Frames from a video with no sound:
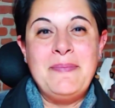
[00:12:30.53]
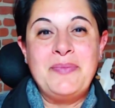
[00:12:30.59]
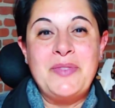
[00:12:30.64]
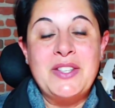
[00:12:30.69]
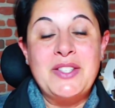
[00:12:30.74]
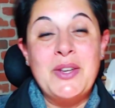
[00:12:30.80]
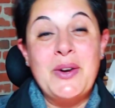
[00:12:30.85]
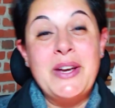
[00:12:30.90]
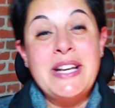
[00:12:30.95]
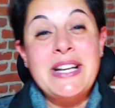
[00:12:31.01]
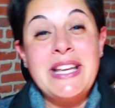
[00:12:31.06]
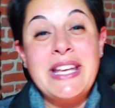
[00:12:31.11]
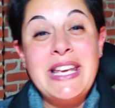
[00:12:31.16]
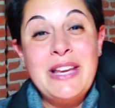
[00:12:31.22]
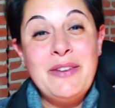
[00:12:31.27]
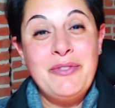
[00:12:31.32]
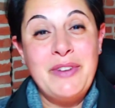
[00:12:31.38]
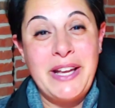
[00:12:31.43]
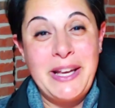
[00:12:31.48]
So in the
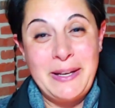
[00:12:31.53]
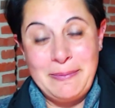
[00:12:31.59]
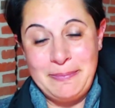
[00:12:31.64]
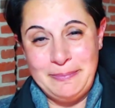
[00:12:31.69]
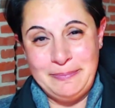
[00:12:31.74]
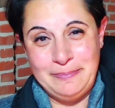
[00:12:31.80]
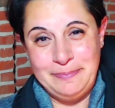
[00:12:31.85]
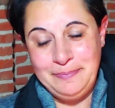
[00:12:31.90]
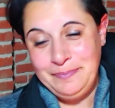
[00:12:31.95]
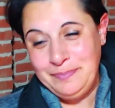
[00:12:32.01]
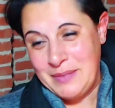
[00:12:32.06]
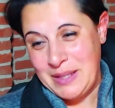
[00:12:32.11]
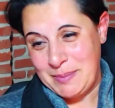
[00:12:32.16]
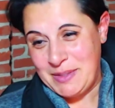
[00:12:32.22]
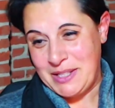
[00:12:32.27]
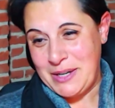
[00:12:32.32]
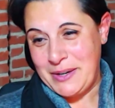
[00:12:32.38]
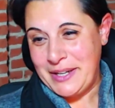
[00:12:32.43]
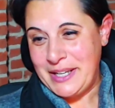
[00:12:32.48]
evening, I'm
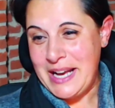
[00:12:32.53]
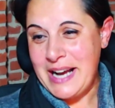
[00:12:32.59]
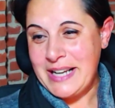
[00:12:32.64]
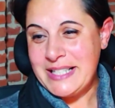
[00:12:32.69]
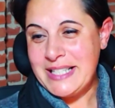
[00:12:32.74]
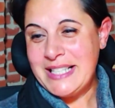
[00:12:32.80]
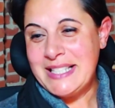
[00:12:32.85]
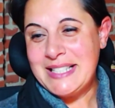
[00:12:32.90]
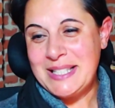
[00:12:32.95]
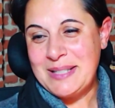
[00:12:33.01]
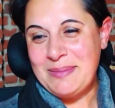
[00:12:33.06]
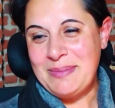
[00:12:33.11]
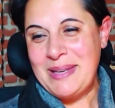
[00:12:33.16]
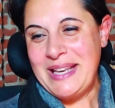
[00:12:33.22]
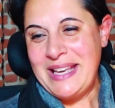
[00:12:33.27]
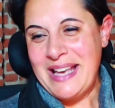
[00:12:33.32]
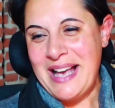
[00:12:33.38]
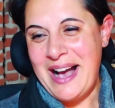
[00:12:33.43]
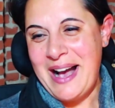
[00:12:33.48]
sorry, I need to
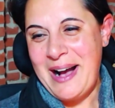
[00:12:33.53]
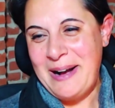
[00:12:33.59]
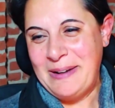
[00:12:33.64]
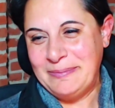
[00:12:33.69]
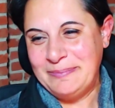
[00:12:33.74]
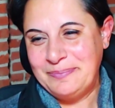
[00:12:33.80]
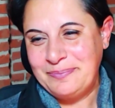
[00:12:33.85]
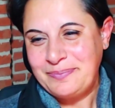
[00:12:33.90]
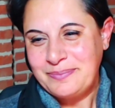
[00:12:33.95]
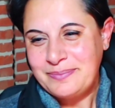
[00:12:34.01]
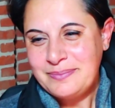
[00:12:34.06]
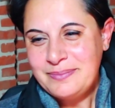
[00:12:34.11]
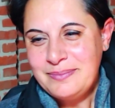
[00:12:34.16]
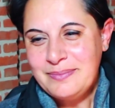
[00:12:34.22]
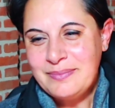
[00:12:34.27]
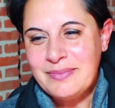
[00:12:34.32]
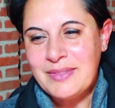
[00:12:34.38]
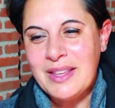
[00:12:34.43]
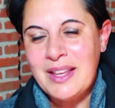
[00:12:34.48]
be
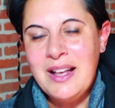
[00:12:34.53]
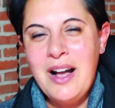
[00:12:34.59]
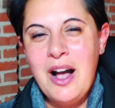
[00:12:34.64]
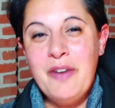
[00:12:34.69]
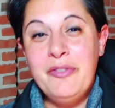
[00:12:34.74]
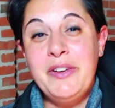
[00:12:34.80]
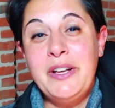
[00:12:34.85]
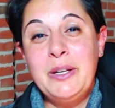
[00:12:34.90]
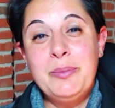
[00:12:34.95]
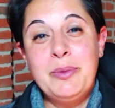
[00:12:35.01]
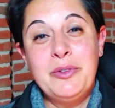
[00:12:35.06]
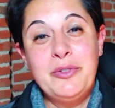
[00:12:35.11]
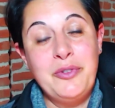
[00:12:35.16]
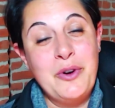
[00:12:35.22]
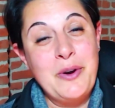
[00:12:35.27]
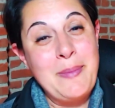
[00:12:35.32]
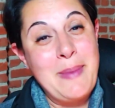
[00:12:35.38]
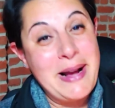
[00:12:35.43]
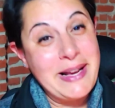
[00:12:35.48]
available
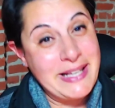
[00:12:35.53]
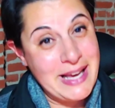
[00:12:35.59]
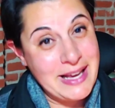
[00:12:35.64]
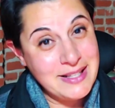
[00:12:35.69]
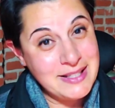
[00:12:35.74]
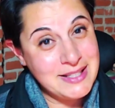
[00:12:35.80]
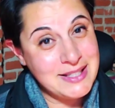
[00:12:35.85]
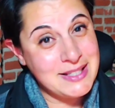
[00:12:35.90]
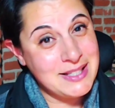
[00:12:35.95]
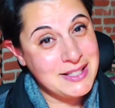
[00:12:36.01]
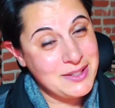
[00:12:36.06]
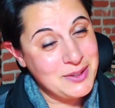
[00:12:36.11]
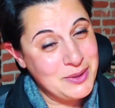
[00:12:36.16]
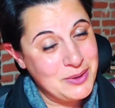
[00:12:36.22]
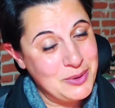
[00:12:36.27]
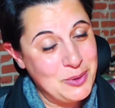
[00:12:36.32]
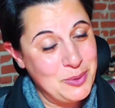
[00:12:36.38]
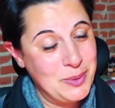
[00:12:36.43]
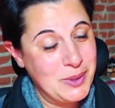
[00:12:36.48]
for my guests
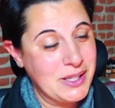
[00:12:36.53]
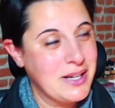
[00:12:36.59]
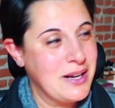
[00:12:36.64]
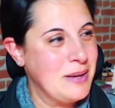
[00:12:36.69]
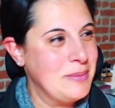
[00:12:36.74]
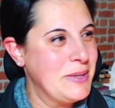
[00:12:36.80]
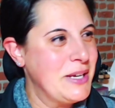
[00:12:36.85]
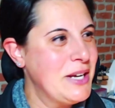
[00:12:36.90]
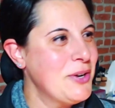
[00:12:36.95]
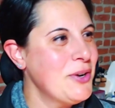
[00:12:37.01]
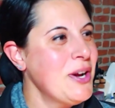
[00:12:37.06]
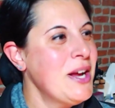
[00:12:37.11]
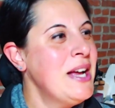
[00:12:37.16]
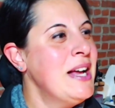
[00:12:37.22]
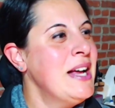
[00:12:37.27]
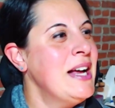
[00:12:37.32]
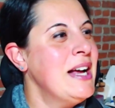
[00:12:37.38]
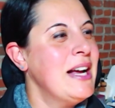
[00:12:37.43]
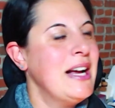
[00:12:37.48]
who will come here.
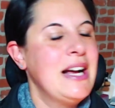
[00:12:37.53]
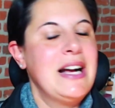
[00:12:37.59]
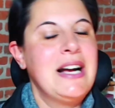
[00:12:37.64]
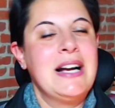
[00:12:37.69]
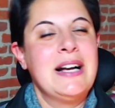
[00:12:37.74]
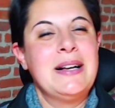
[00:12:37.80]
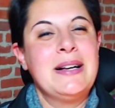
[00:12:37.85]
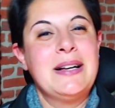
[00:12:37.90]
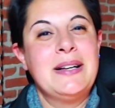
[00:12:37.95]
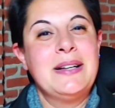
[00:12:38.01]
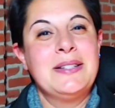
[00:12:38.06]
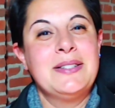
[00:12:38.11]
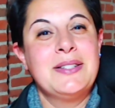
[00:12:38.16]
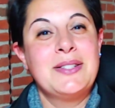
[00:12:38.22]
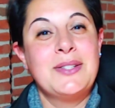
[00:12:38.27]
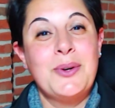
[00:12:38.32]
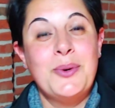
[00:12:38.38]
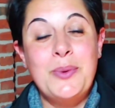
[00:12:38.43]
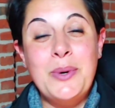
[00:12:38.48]

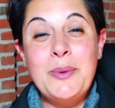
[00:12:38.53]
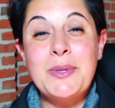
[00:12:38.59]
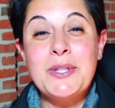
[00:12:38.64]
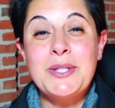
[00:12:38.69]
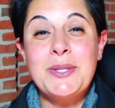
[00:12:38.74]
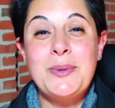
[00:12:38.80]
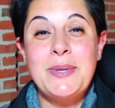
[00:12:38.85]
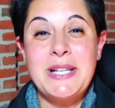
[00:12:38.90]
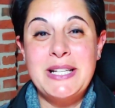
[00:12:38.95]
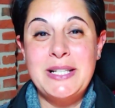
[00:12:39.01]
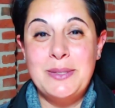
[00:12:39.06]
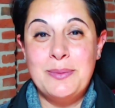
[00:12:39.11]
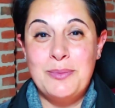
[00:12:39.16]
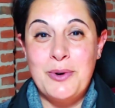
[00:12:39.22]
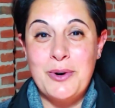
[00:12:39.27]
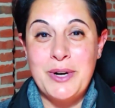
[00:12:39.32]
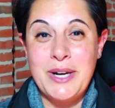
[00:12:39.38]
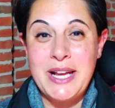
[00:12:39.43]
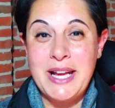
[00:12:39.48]
So we will do it in the
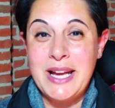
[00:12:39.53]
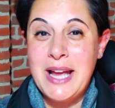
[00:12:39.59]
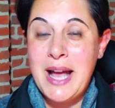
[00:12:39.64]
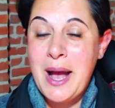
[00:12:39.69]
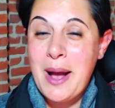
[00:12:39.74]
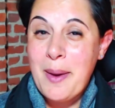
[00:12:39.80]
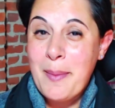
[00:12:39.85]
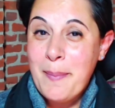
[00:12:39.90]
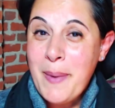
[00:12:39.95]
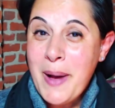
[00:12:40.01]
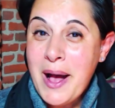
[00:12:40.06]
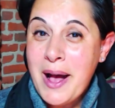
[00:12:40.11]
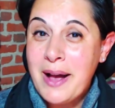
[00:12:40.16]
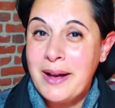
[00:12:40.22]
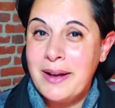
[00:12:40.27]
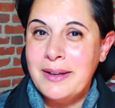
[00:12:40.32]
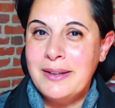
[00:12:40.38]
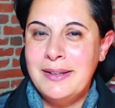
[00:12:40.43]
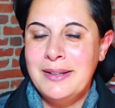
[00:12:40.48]
morning,
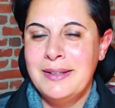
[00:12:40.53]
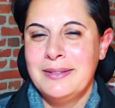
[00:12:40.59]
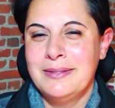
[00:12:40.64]
but